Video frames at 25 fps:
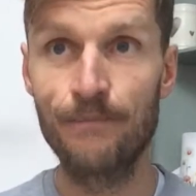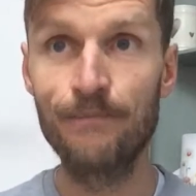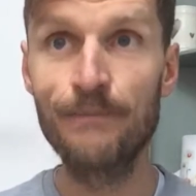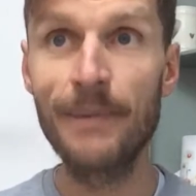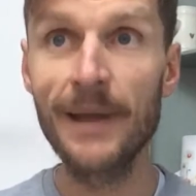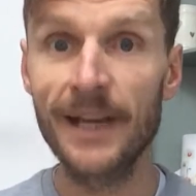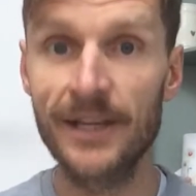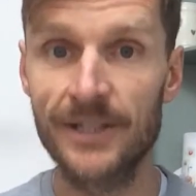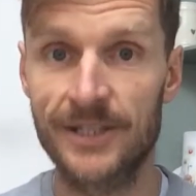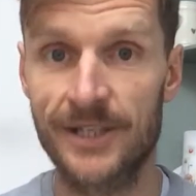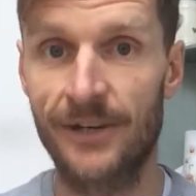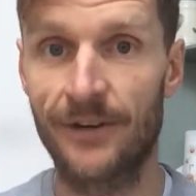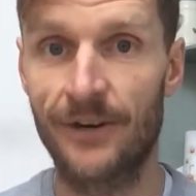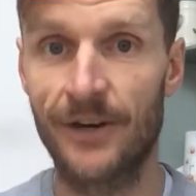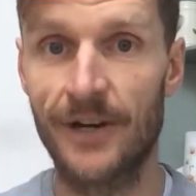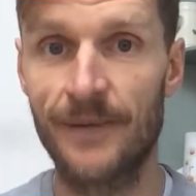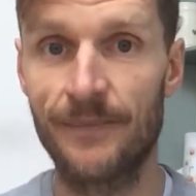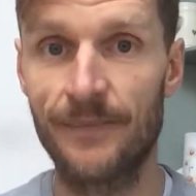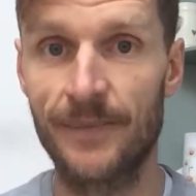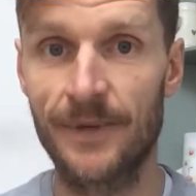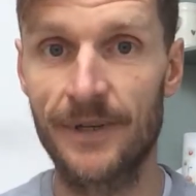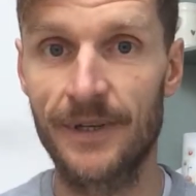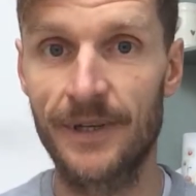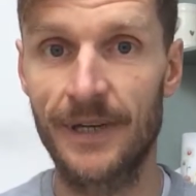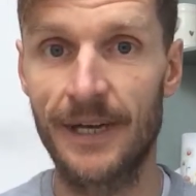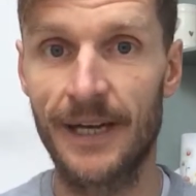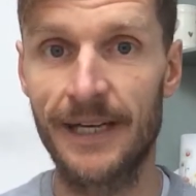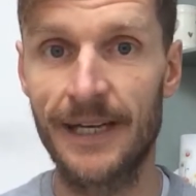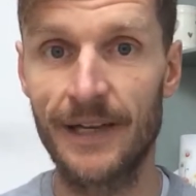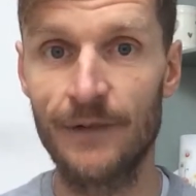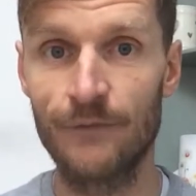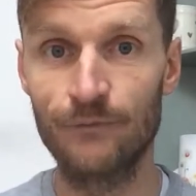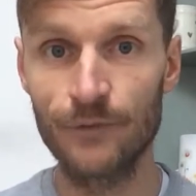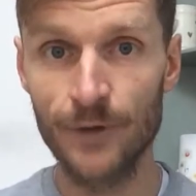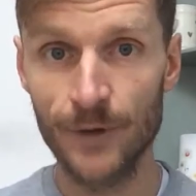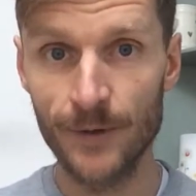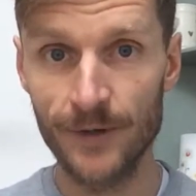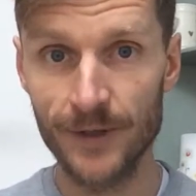big time, and it
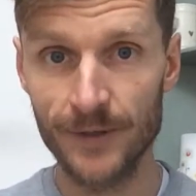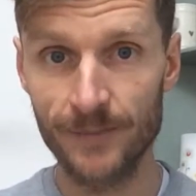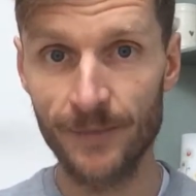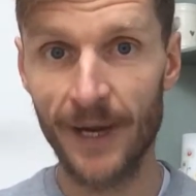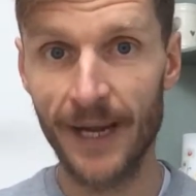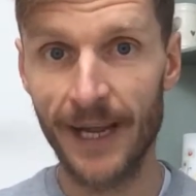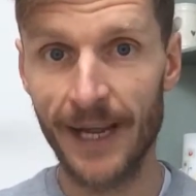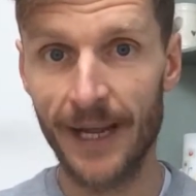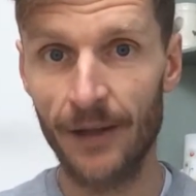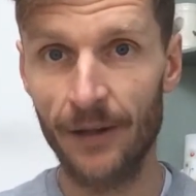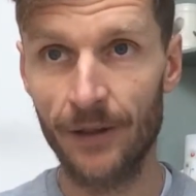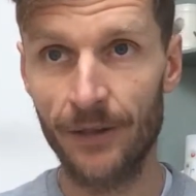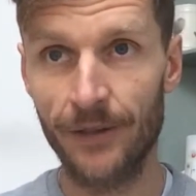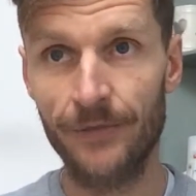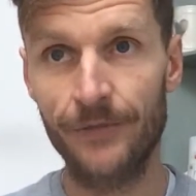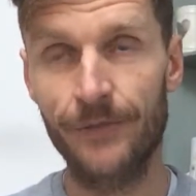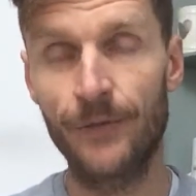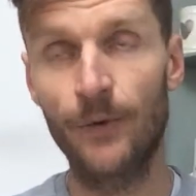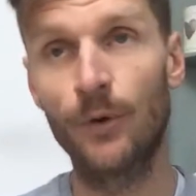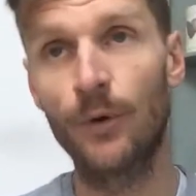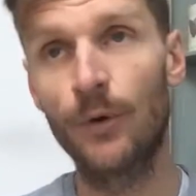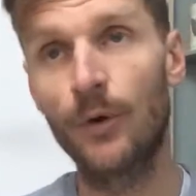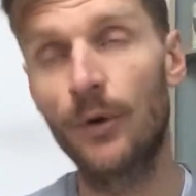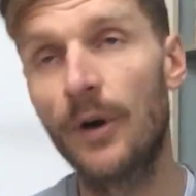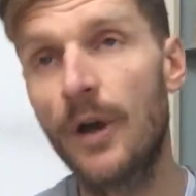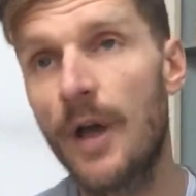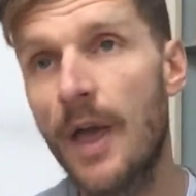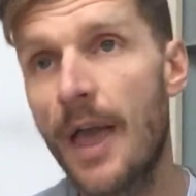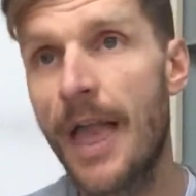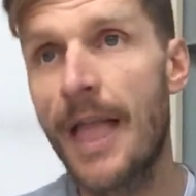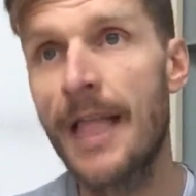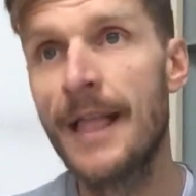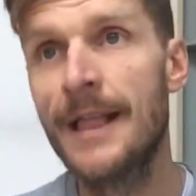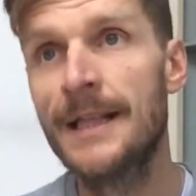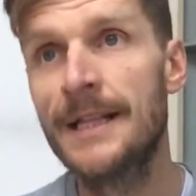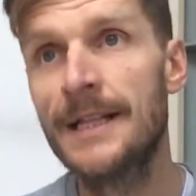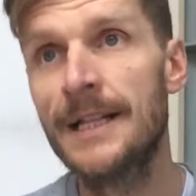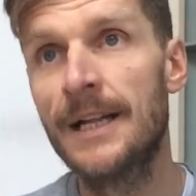ruined my health for,
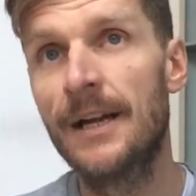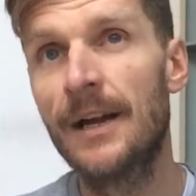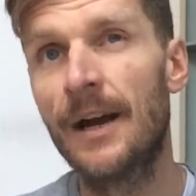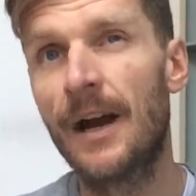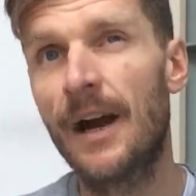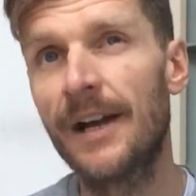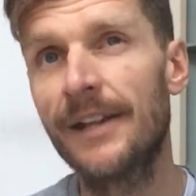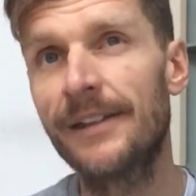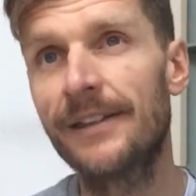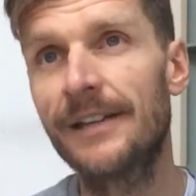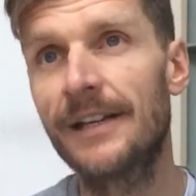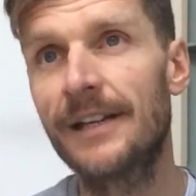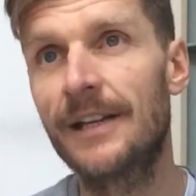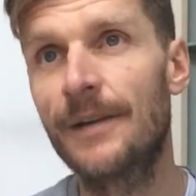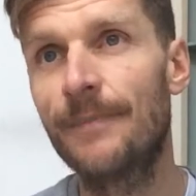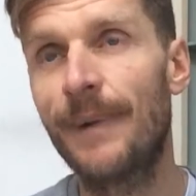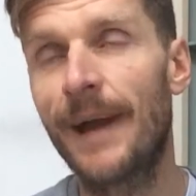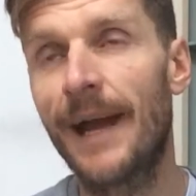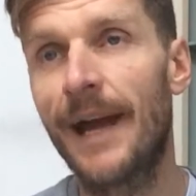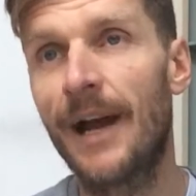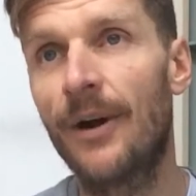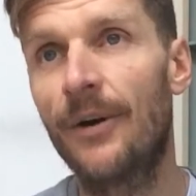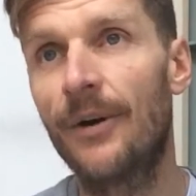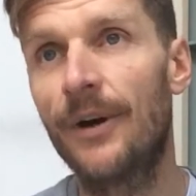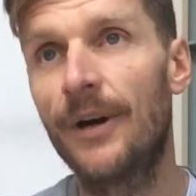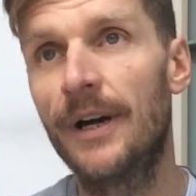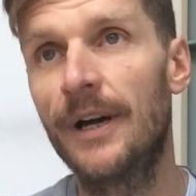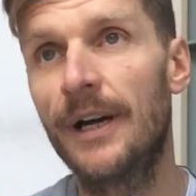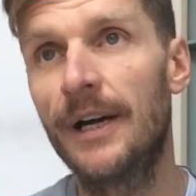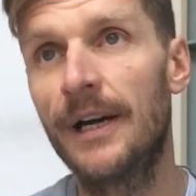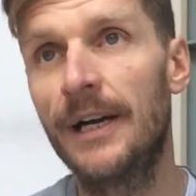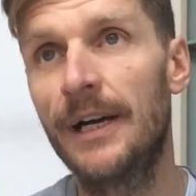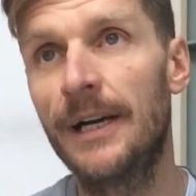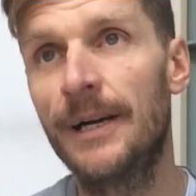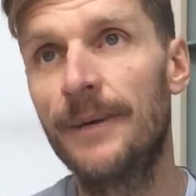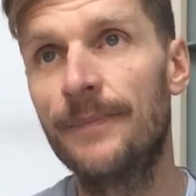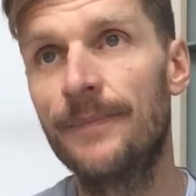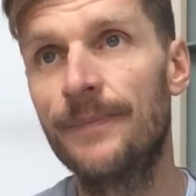I think, about
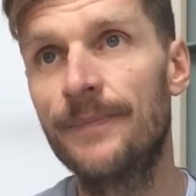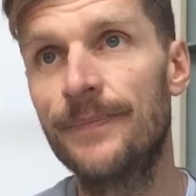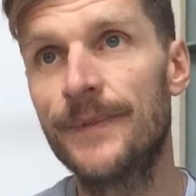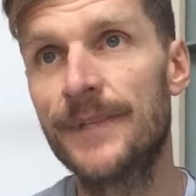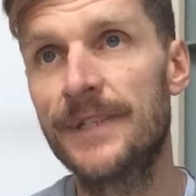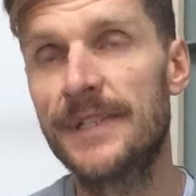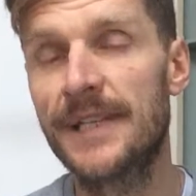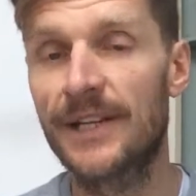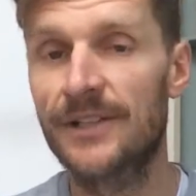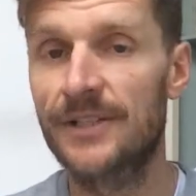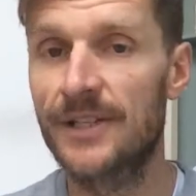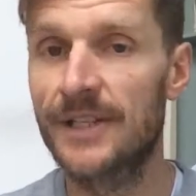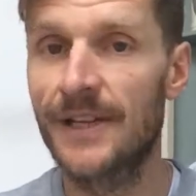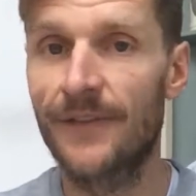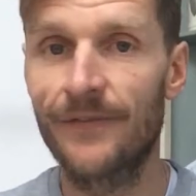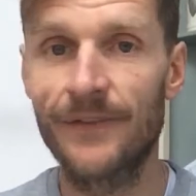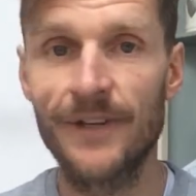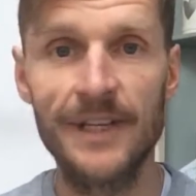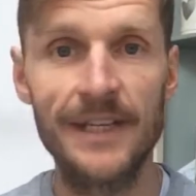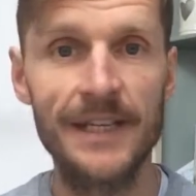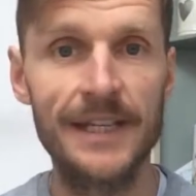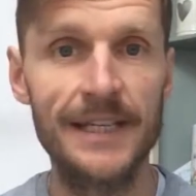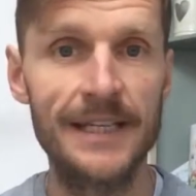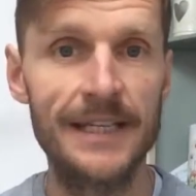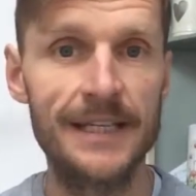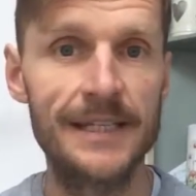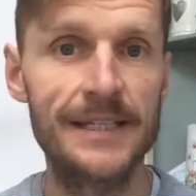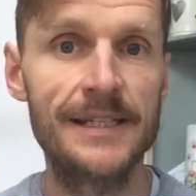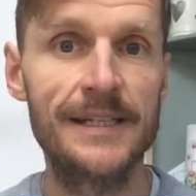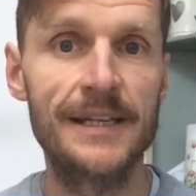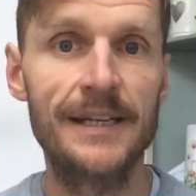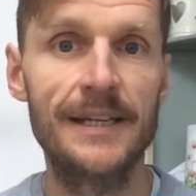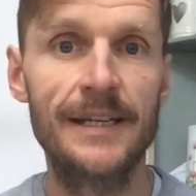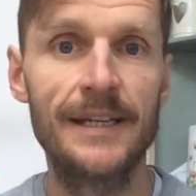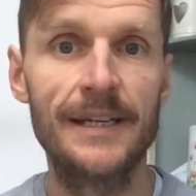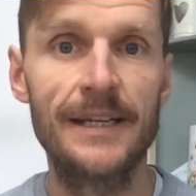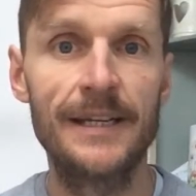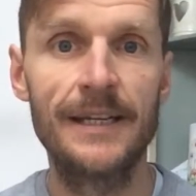6 or 7
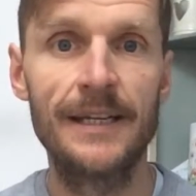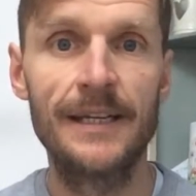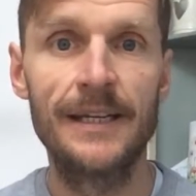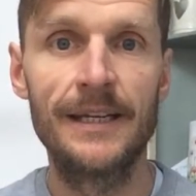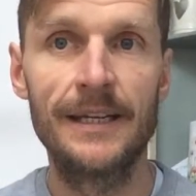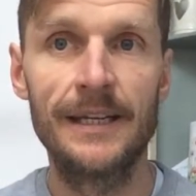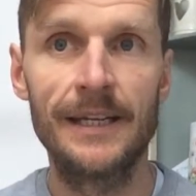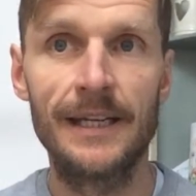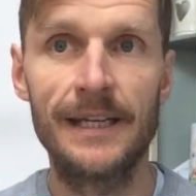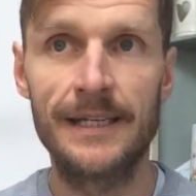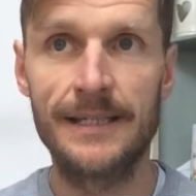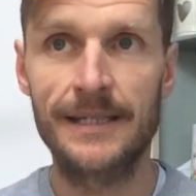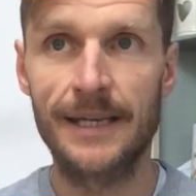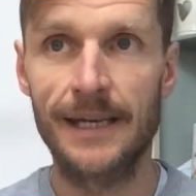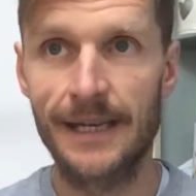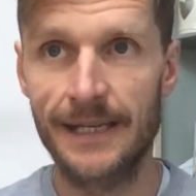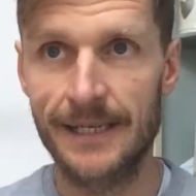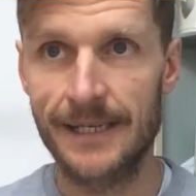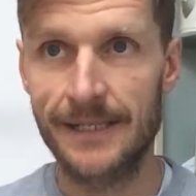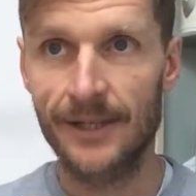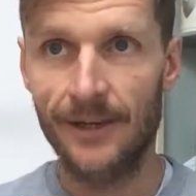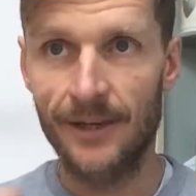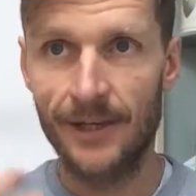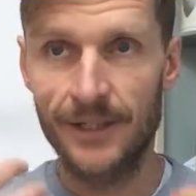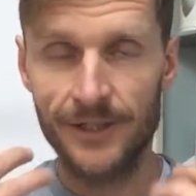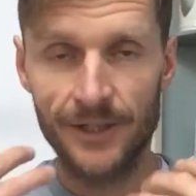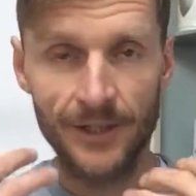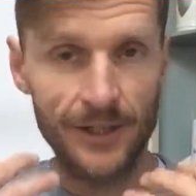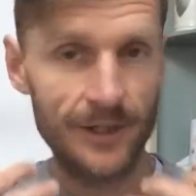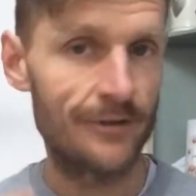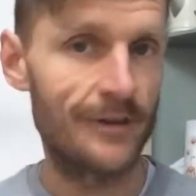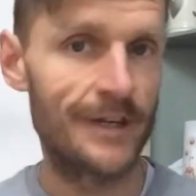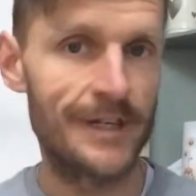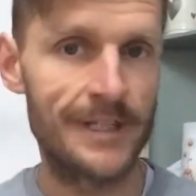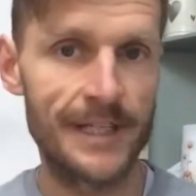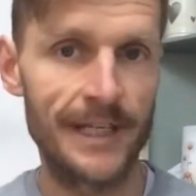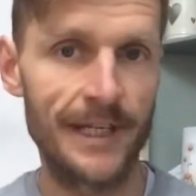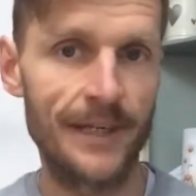years until it started
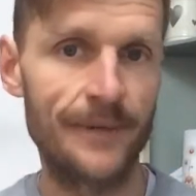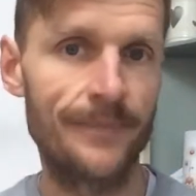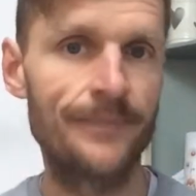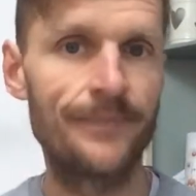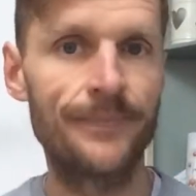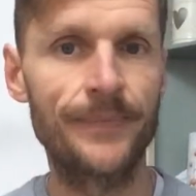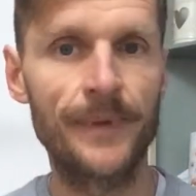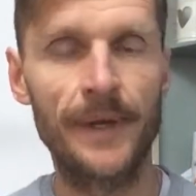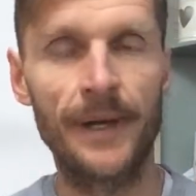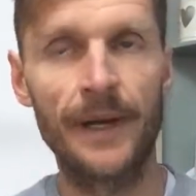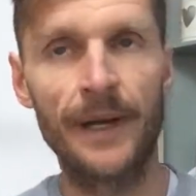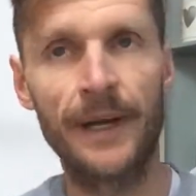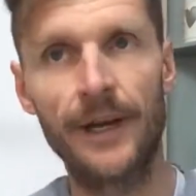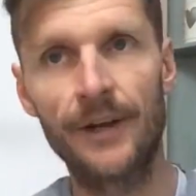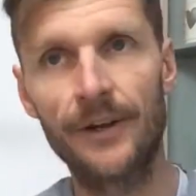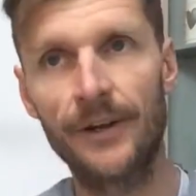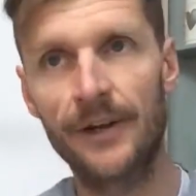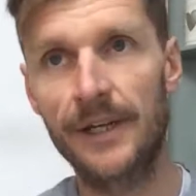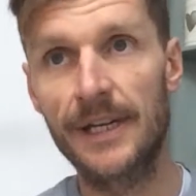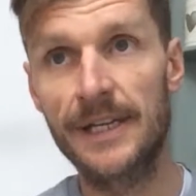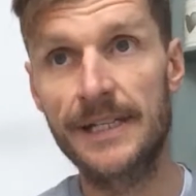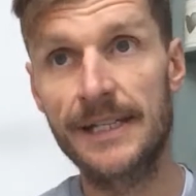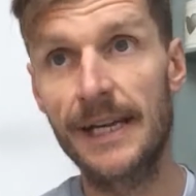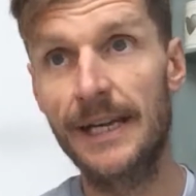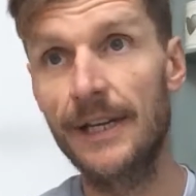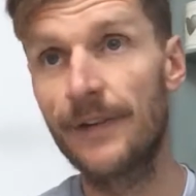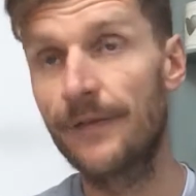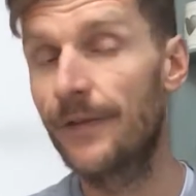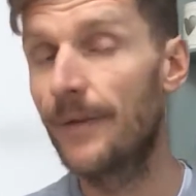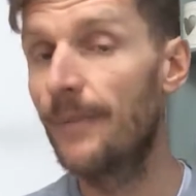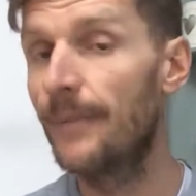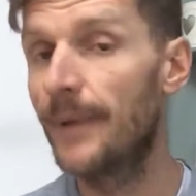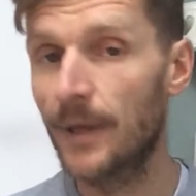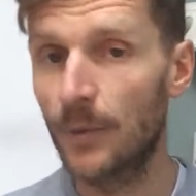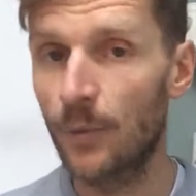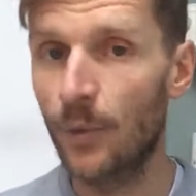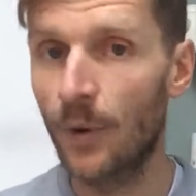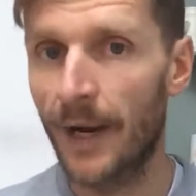digressing. And I'm going to tell you for
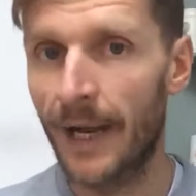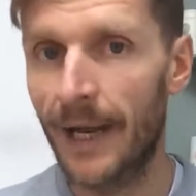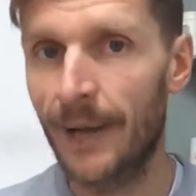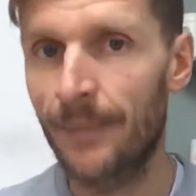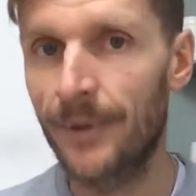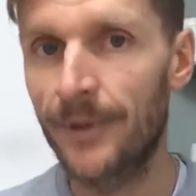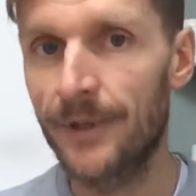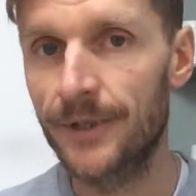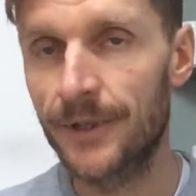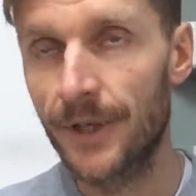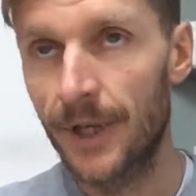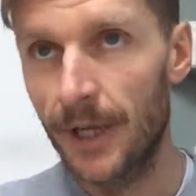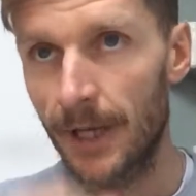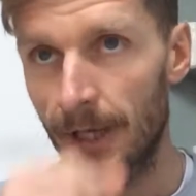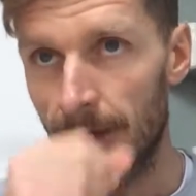me what happened.